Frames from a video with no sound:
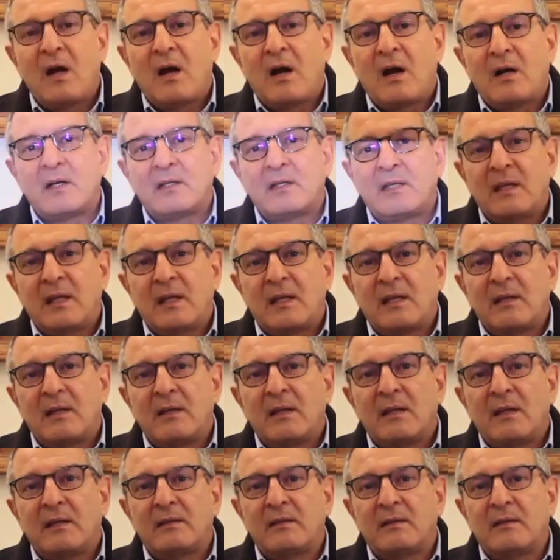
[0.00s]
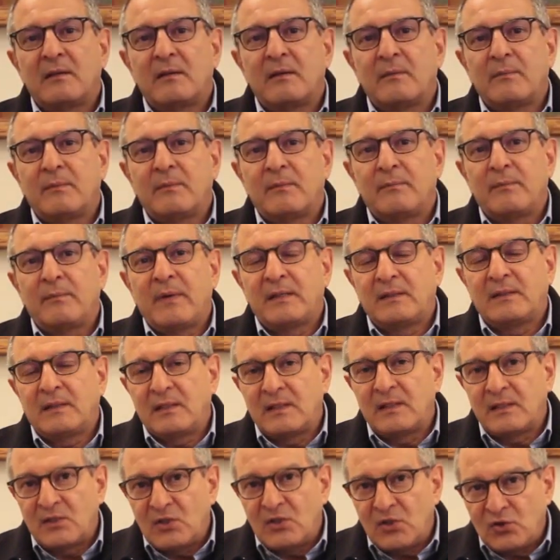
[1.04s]
are taken and by the
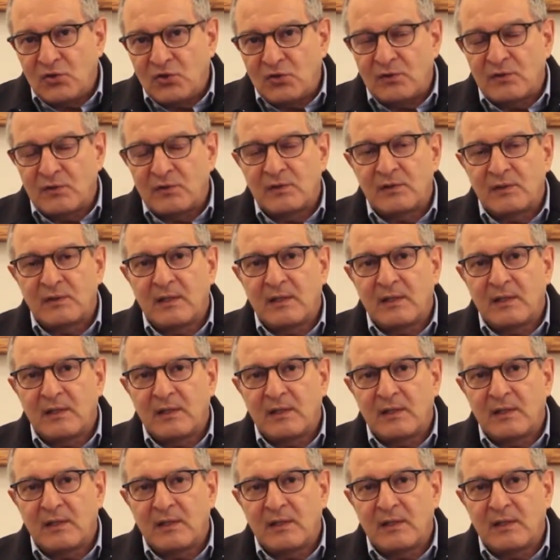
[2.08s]
decisions